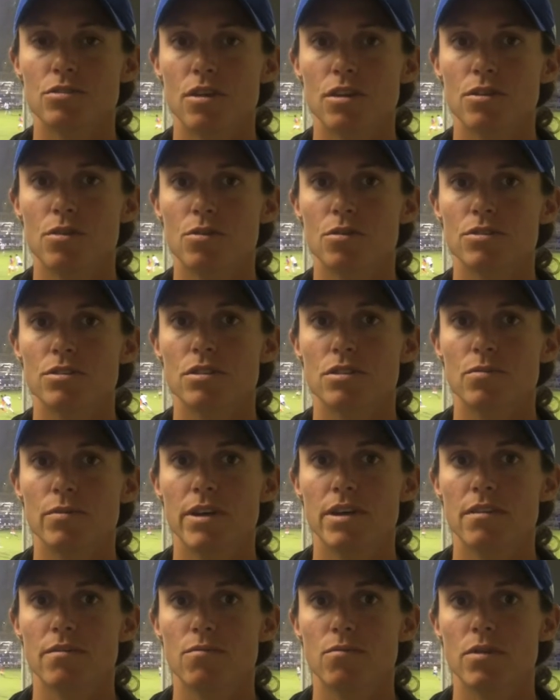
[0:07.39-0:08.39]
throughout the course of the
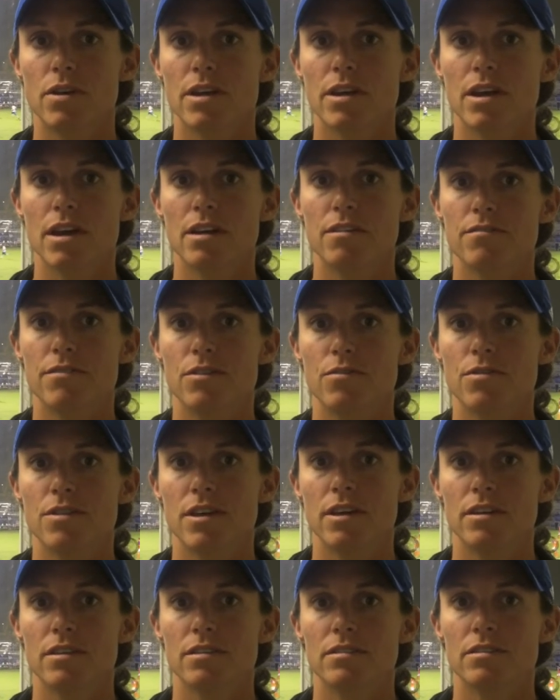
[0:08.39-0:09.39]
week of working on a few
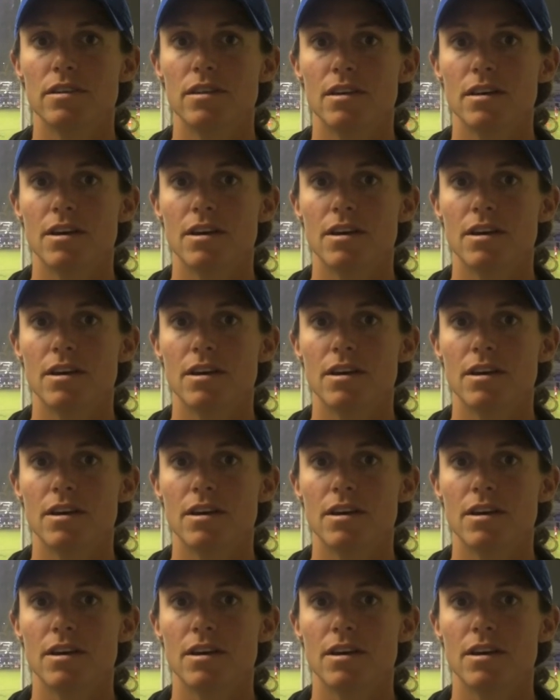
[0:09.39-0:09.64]
things,